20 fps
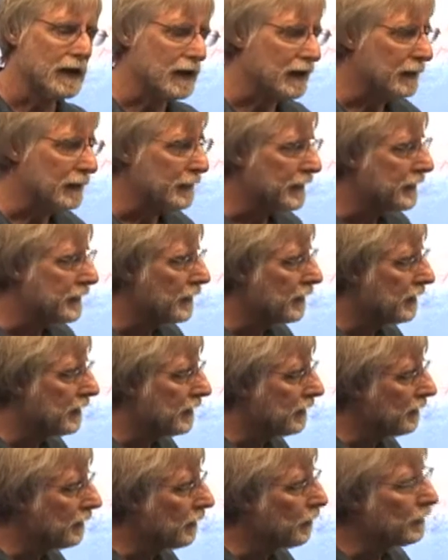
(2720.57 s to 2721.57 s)
Uh, but there
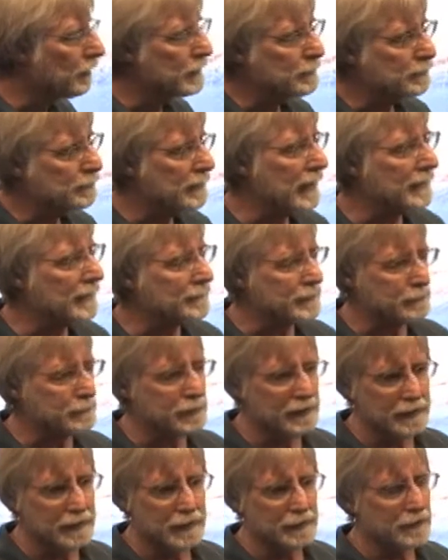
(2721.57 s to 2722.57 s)
are only
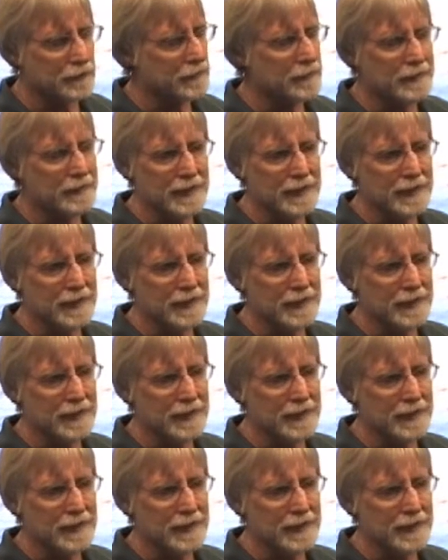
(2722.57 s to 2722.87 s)
private plans.